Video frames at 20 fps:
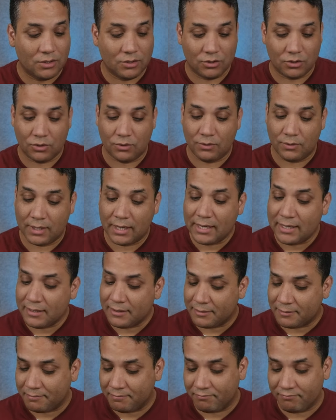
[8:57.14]
So
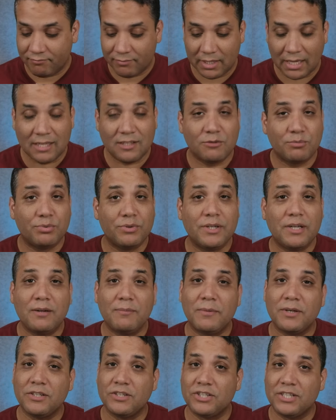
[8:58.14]
guys, that's pretty
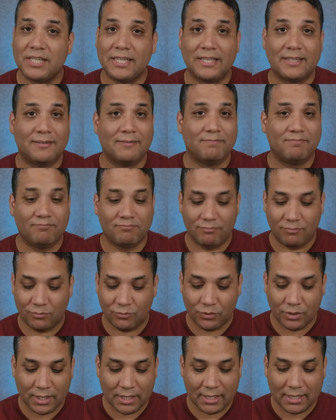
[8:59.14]
much it.
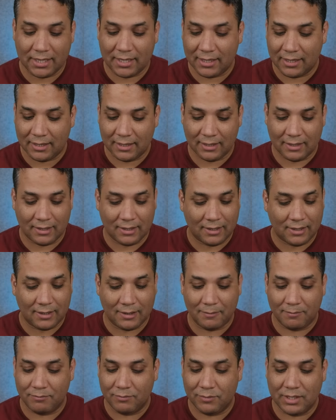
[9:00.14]
Really,
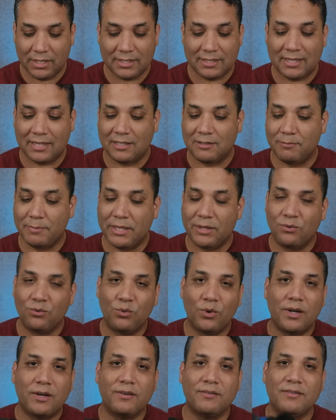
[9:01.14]
this has been
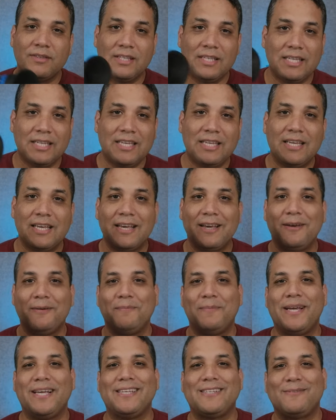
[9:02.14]
one of the
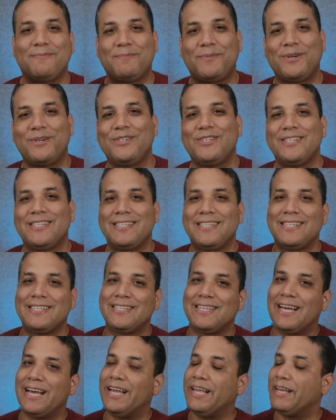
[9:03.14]
best purchases
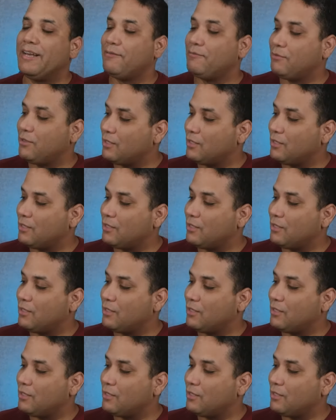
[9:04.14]
I have